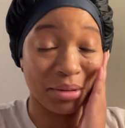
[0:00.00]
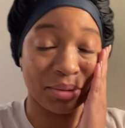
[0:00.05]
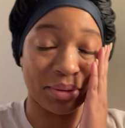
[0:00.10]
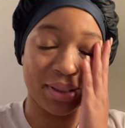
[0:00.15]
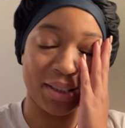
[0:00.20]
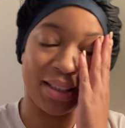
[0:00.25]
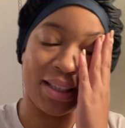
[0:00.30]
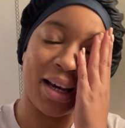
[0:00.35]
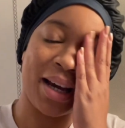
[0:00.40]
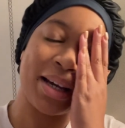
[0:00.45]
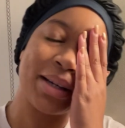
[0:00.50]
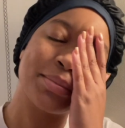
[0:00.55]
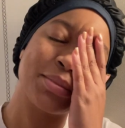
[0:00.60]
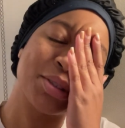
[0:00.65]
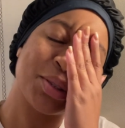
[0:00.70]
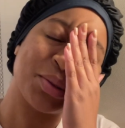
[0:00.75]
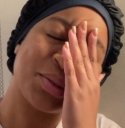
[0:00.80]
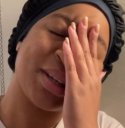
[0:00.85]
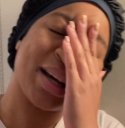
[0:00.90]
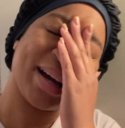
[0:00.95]
really. I'm
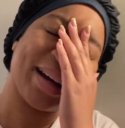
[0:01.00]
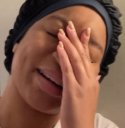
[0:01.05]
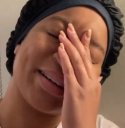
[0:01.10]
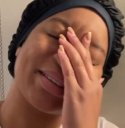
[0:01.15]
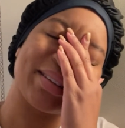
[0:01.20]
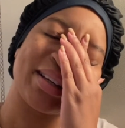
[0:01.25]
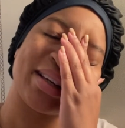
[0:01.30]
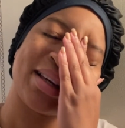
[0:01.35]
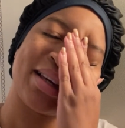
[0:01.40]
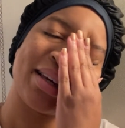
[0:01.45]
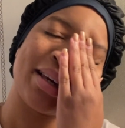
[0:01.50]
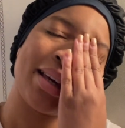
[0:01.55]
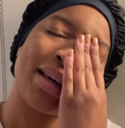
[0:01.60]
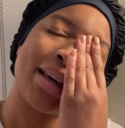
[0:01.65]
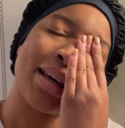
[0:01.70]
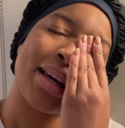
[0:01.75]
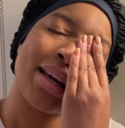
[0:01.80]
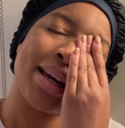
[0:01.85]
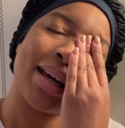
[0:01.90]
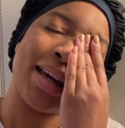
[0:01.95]
so tired
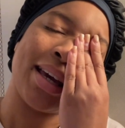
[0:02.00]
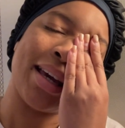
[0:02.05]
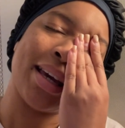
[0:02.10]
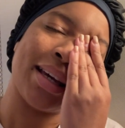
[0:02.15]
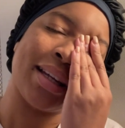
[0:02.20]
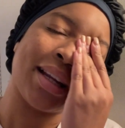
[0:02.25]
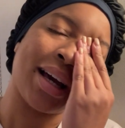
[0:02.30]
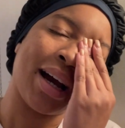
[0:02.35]
and